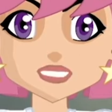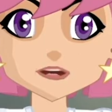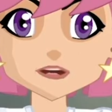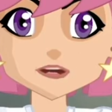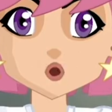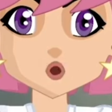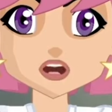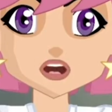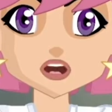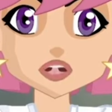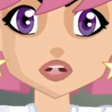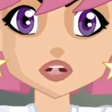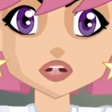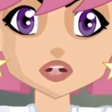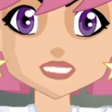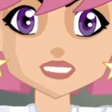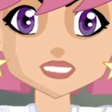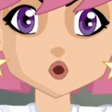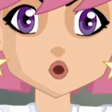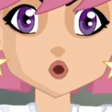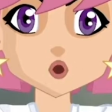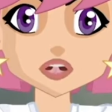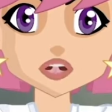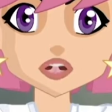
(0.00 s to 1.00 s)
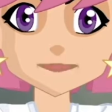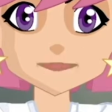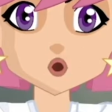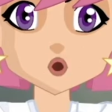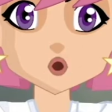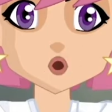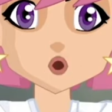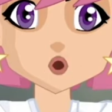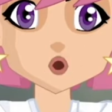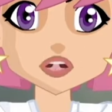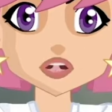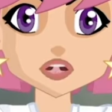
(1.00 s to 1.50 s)
I will know this
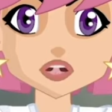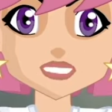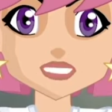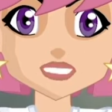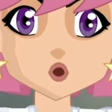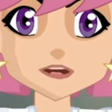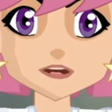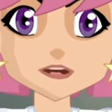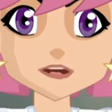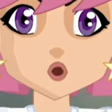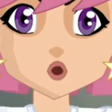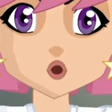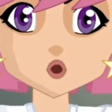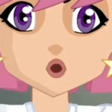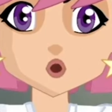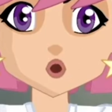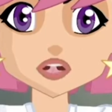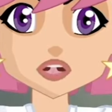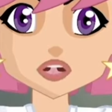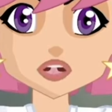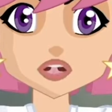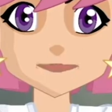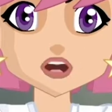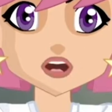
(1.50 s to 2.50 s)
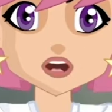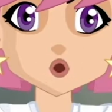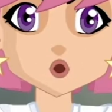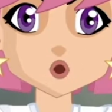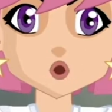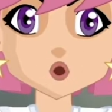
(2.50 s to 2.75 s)
person's angry, or I will know